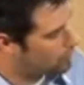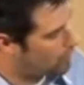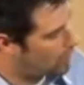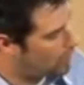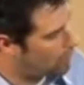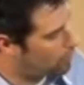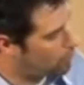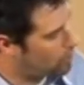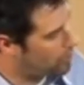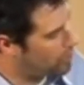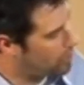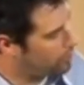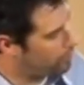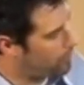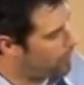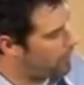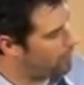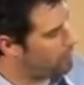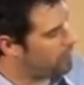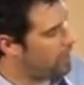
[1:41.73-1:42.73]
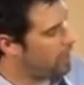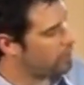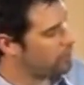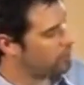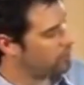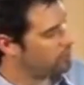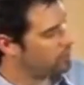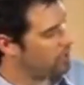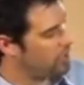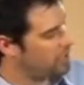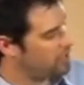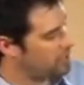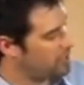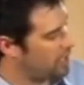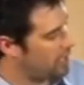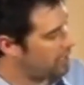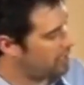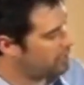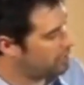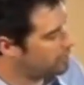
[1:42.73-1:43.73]
Okay, we're near 5,000
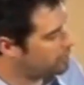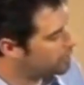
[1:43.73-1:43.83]
psi.